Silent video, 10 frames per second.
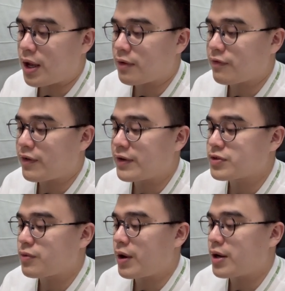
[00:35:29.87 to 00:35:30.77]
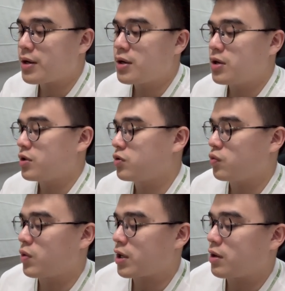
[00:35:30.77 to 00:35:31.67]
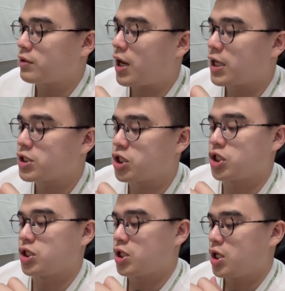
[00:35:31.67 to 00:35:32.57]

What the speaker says: and 5 square to work out the answer.